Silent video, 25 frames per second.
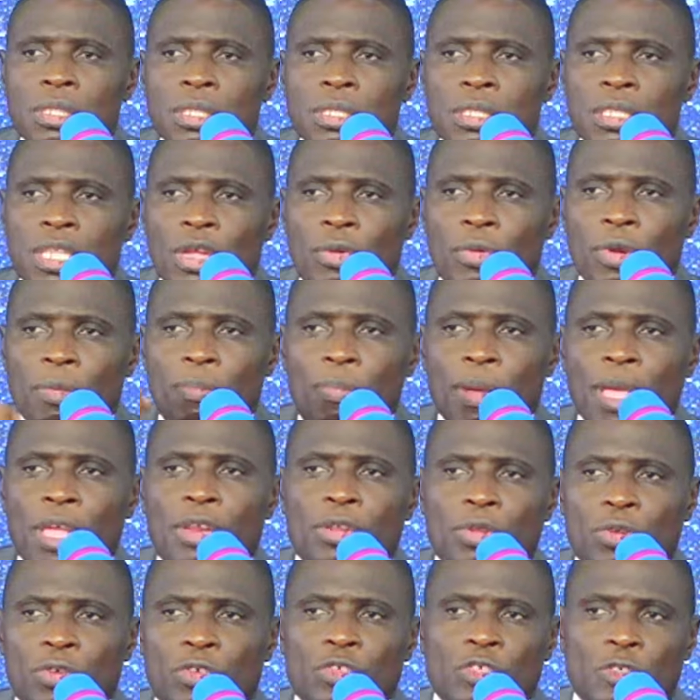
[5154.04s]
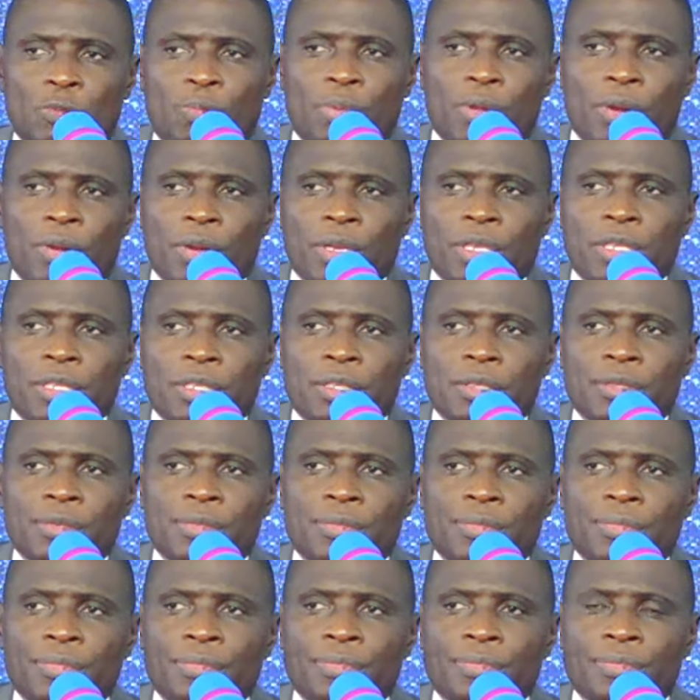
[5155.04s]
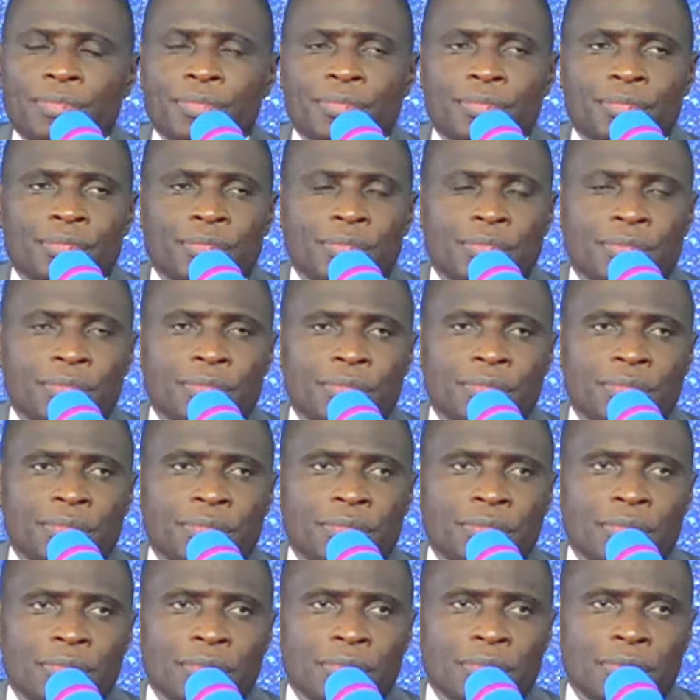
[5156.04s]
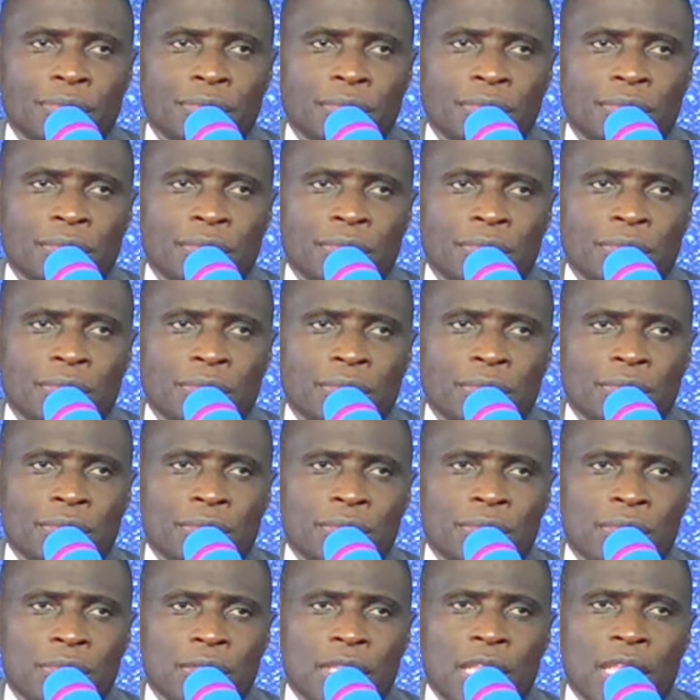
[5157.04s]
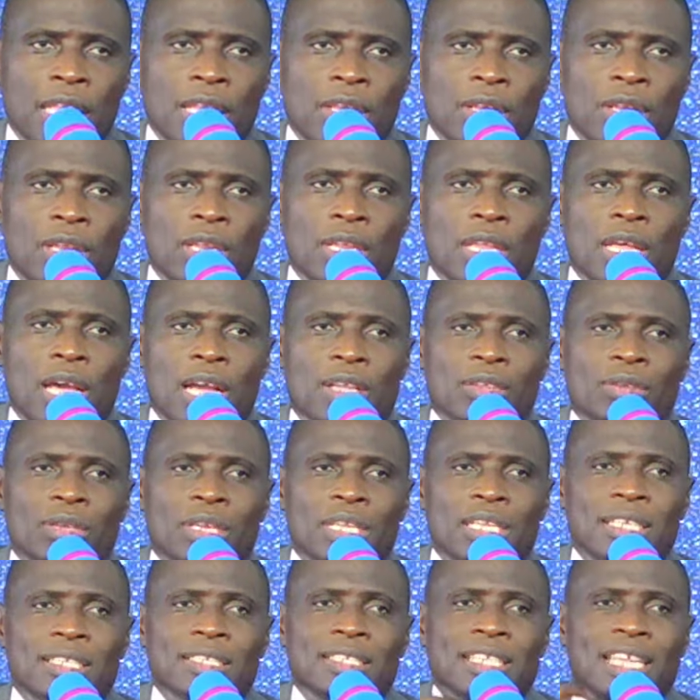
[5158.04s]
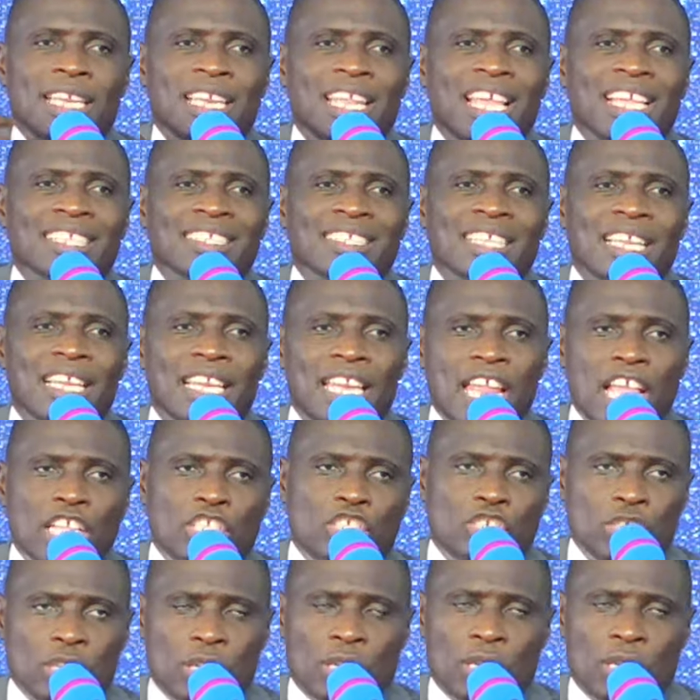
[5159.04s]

the rebellion spirit omwoyo ogw'obujeemu actually it's a, it's a nature